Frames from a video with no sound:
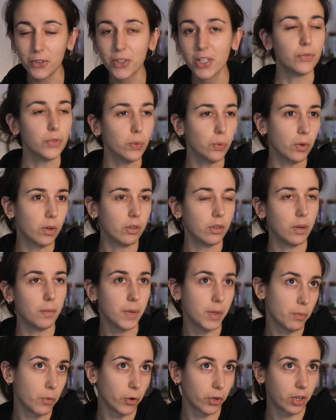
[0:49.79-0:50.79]
If you want a
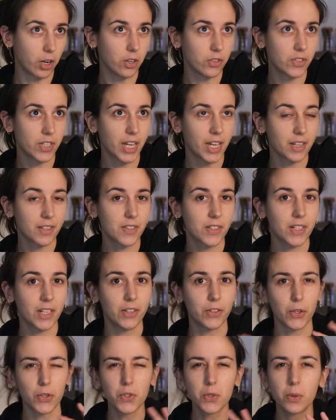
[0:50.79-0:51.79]
bit more context
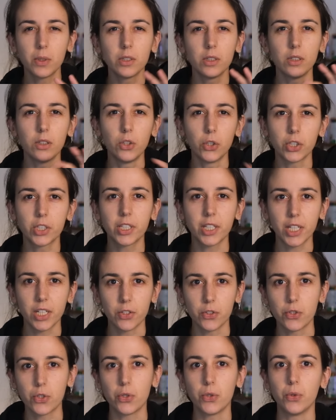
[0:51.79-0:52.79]
and also a look
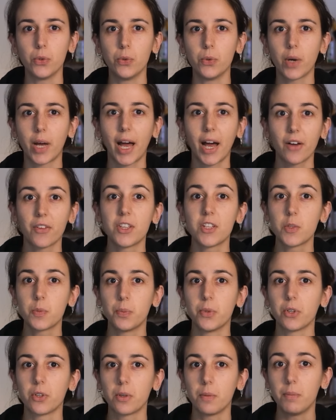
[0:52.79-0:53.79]
into how this
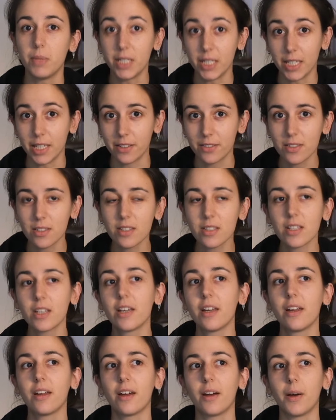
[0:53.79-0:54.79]
book begins,
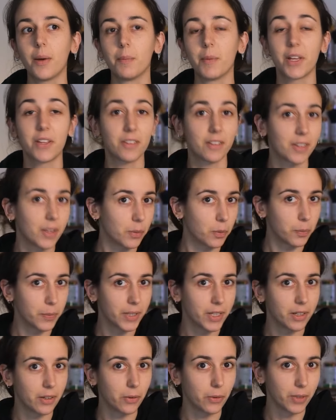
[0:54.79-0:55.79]
I think that will
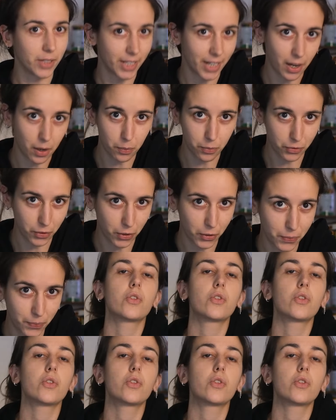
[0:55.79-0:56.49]
be really helpful.